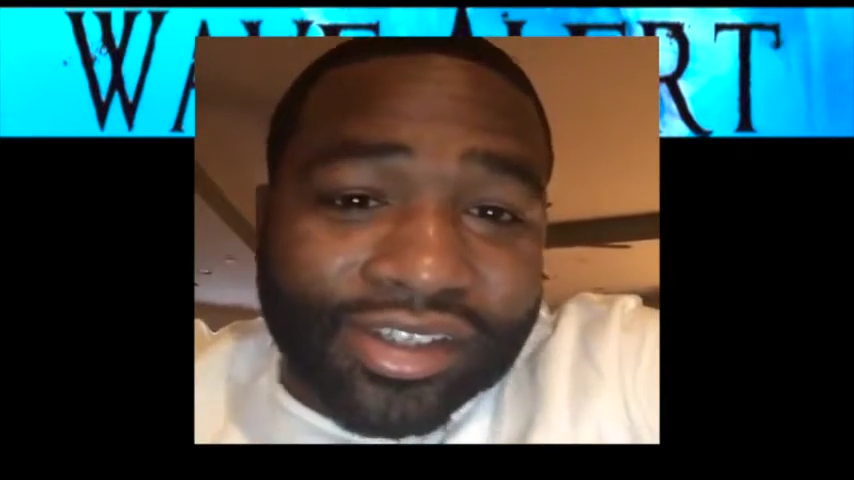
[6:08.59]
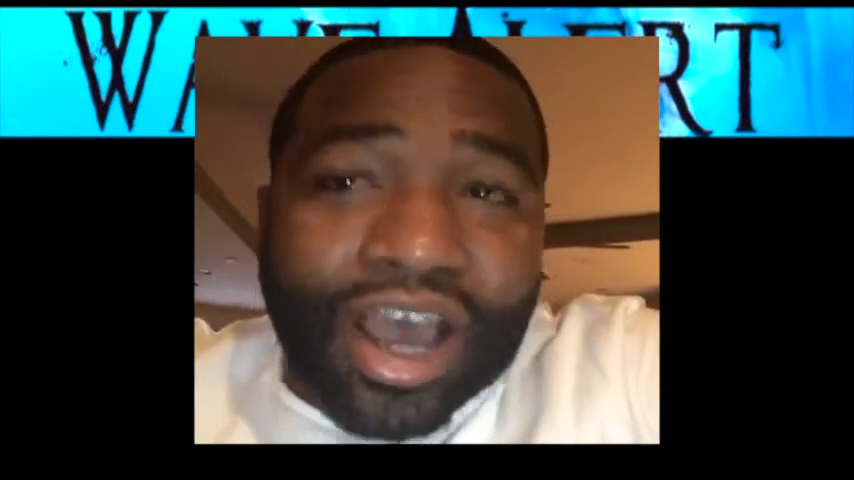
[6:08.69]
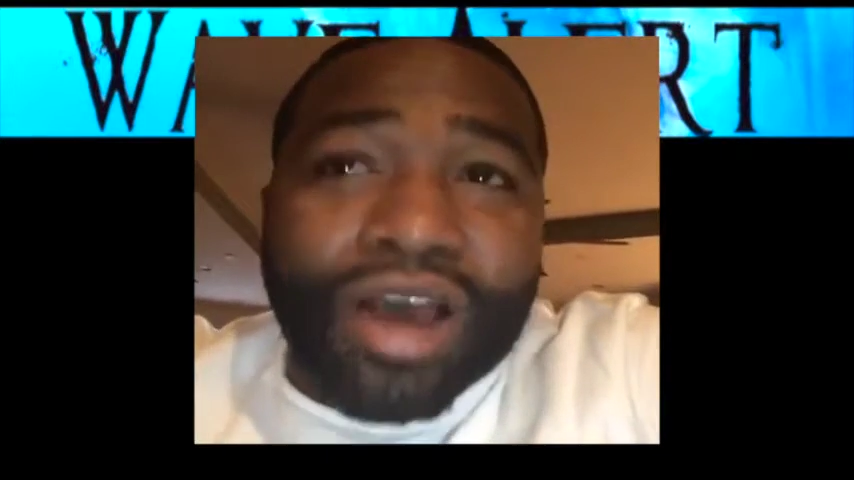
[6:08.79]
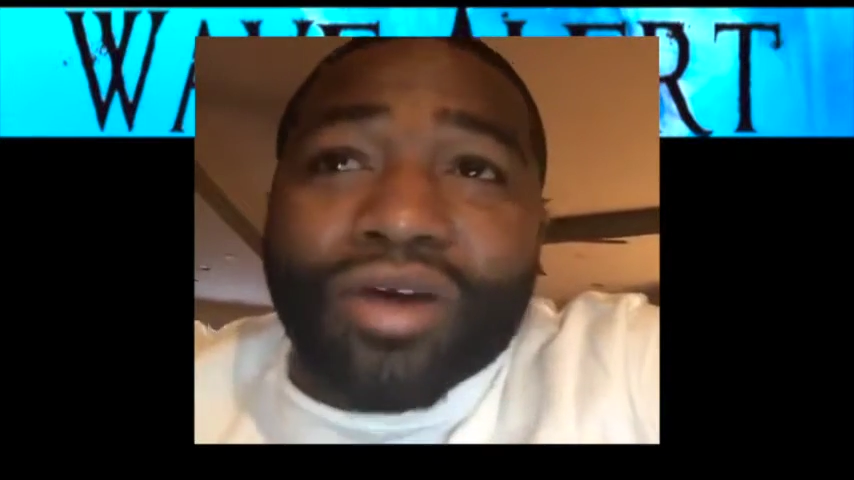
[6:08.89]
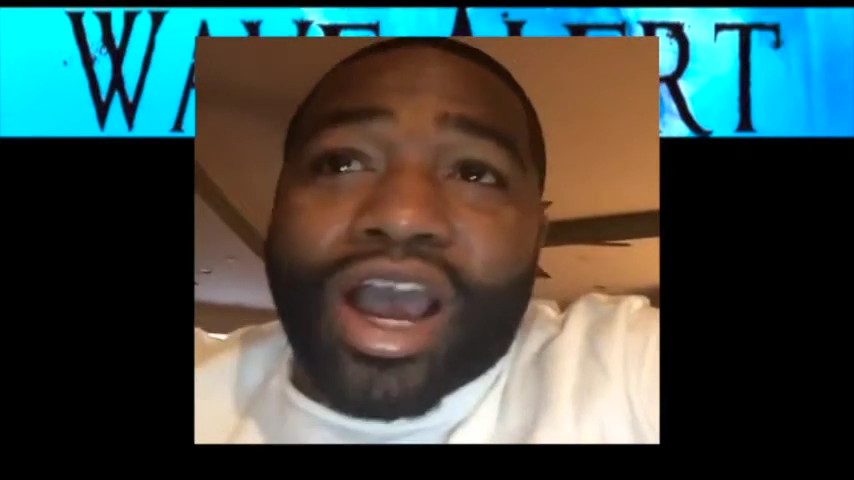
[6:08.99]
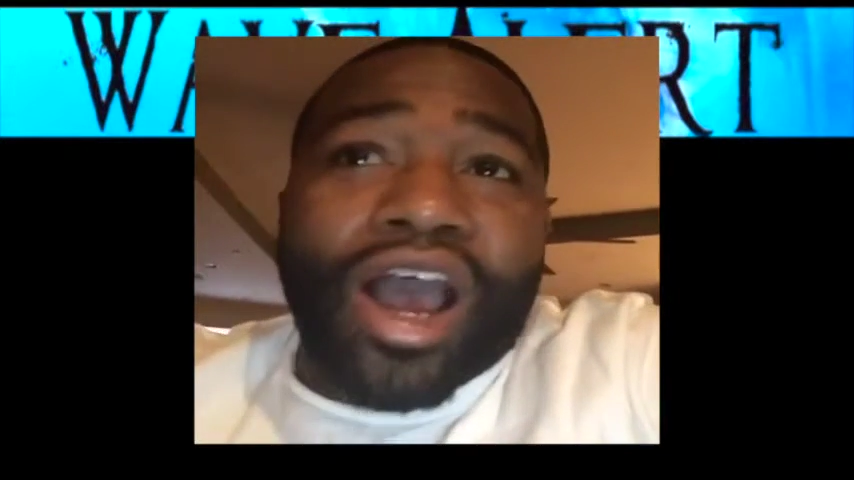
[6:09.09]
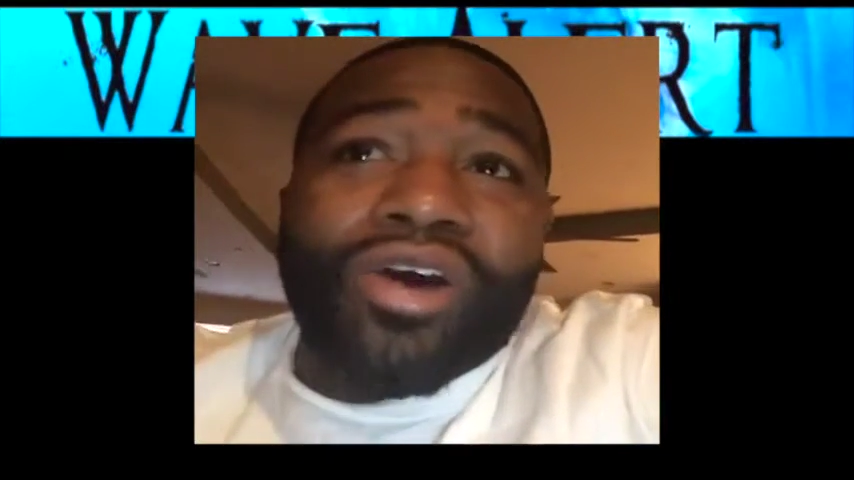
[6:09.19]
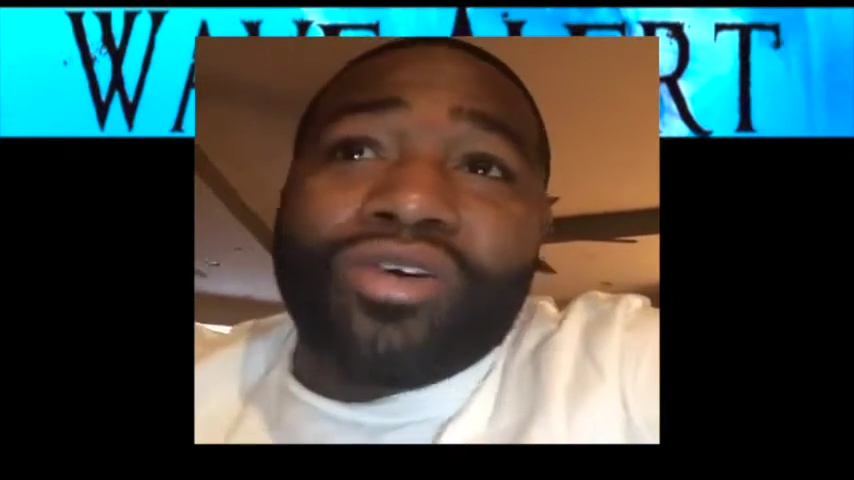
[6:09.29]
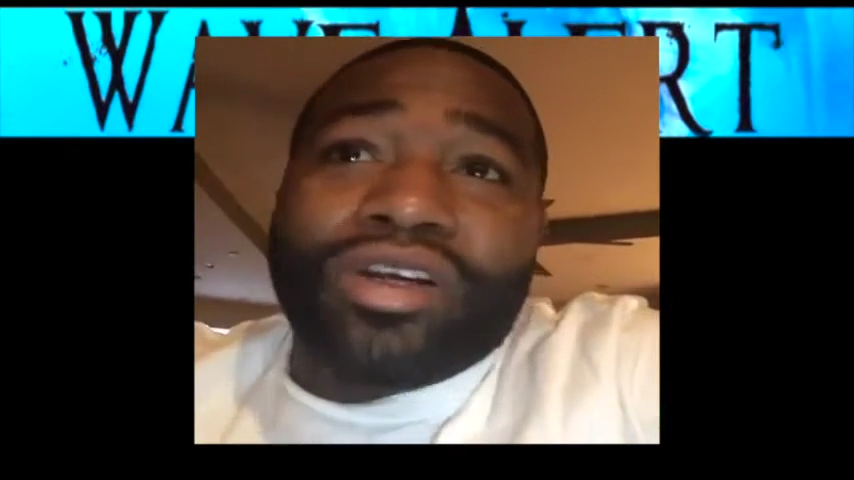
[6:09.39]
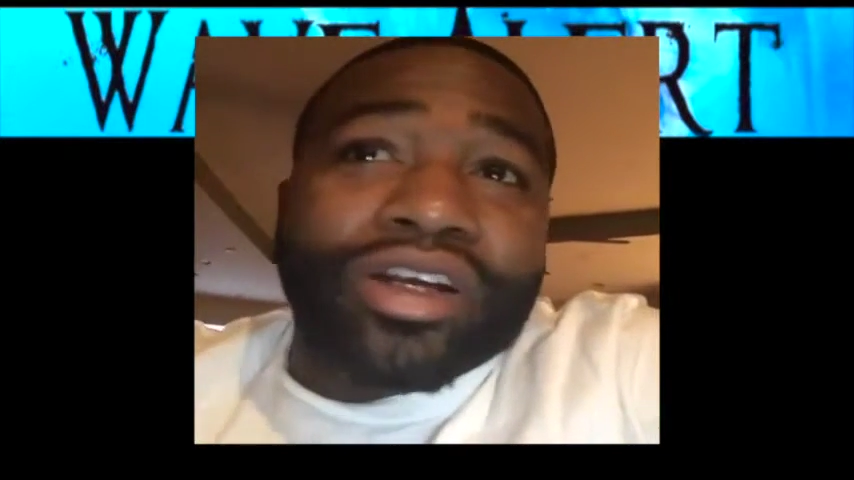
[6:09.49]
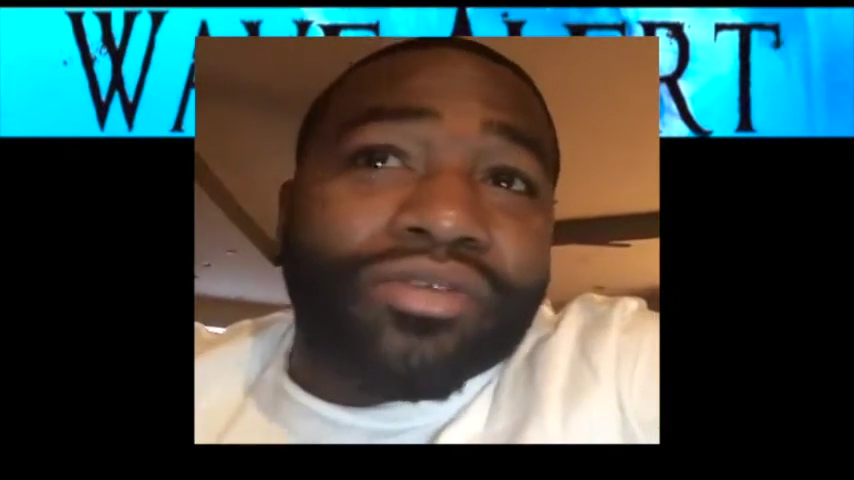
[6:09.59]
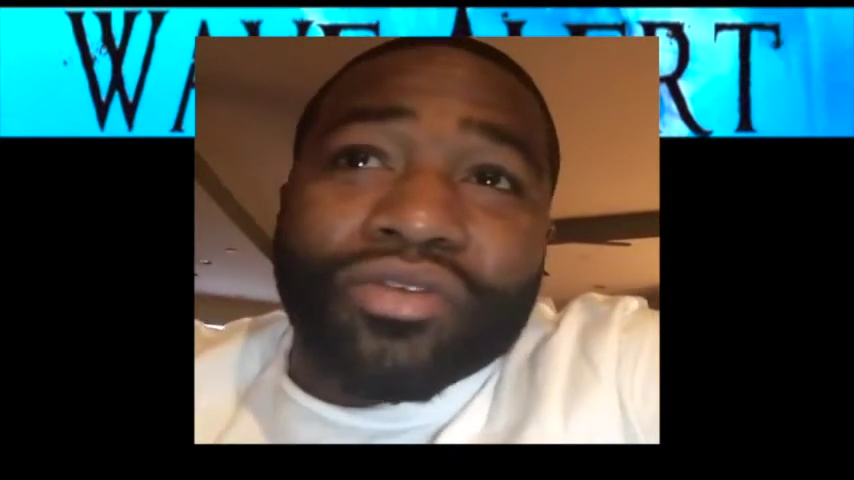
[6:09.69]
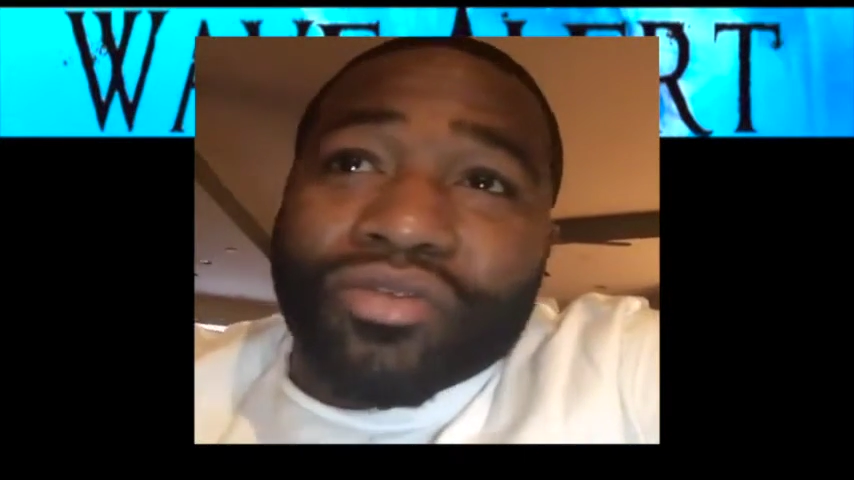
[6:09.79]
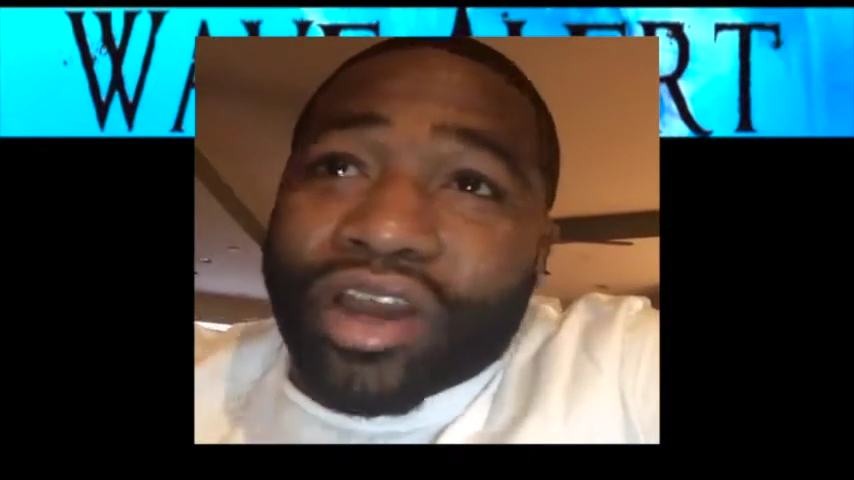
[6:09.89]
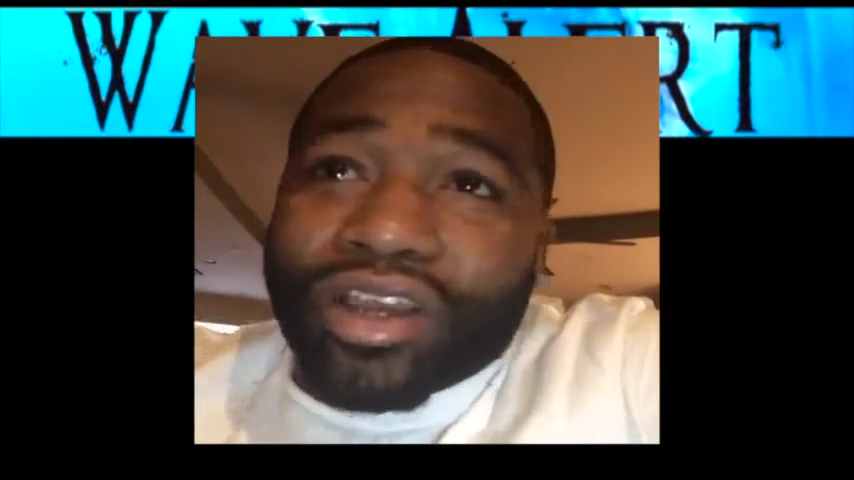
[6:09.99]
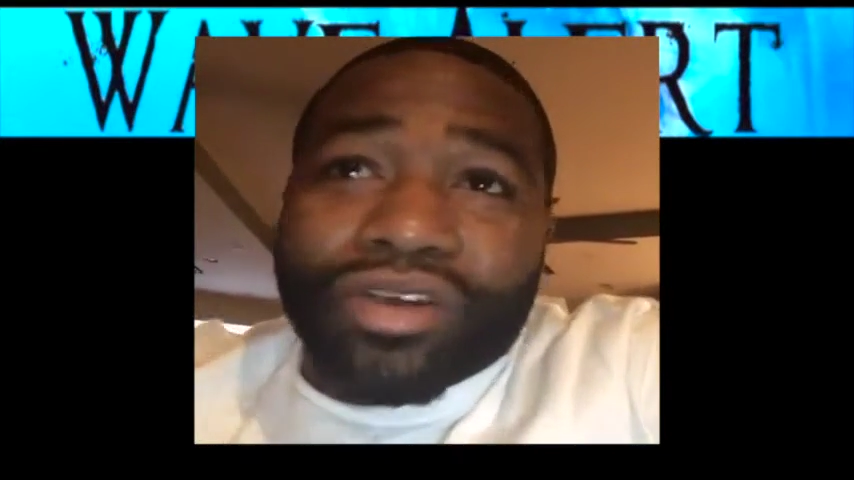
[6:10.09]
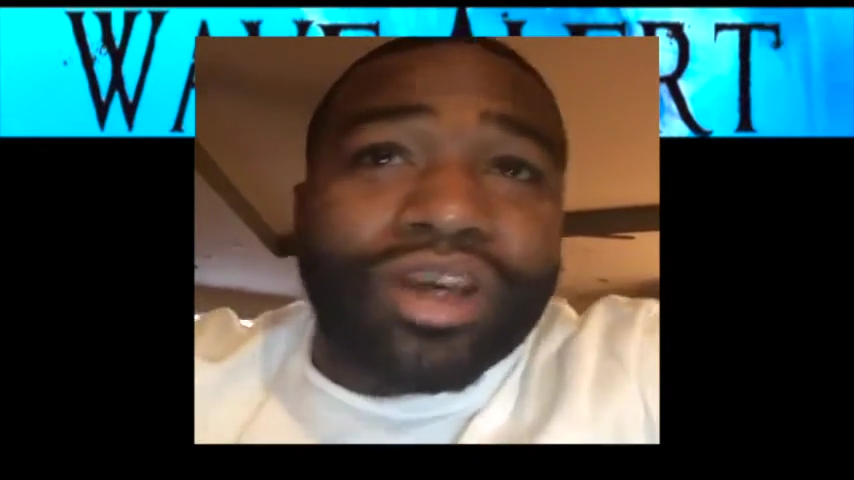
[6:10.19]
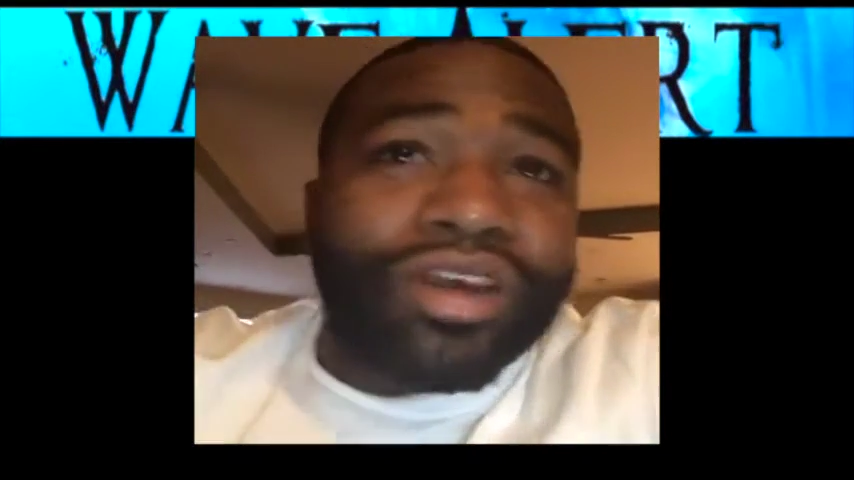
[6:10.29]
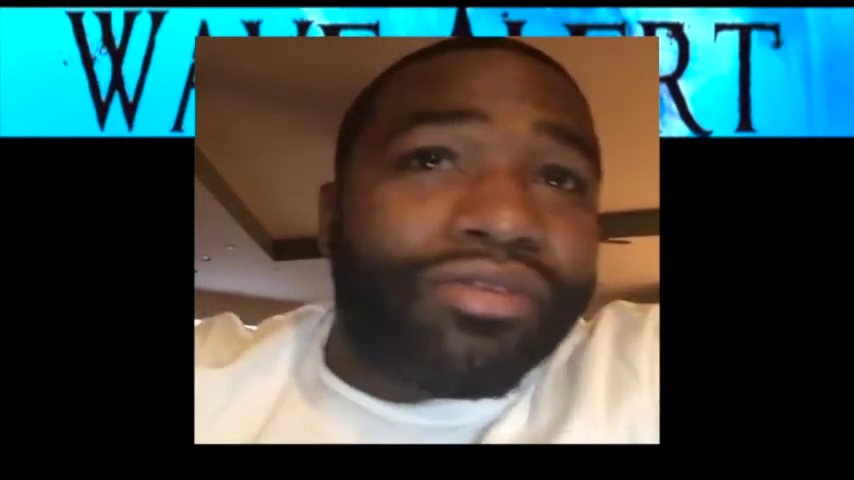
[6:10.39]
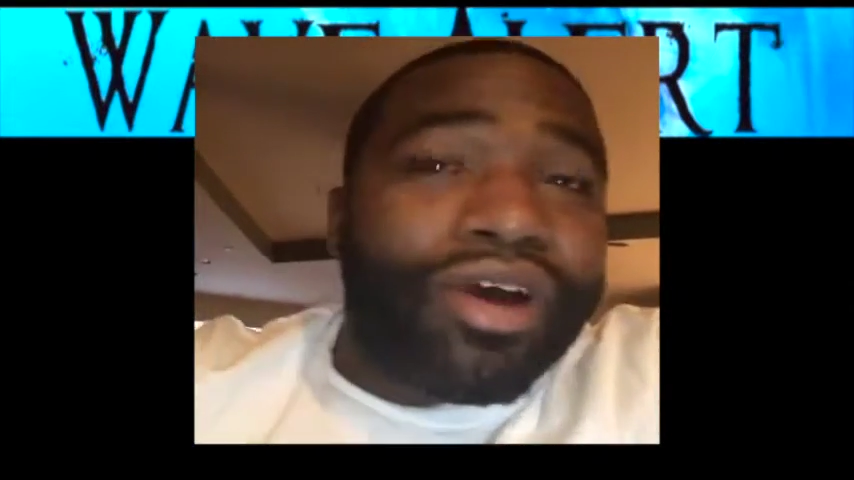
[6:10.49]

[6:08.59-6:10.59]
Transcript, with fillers: I, I don't care if you fighting Quavo.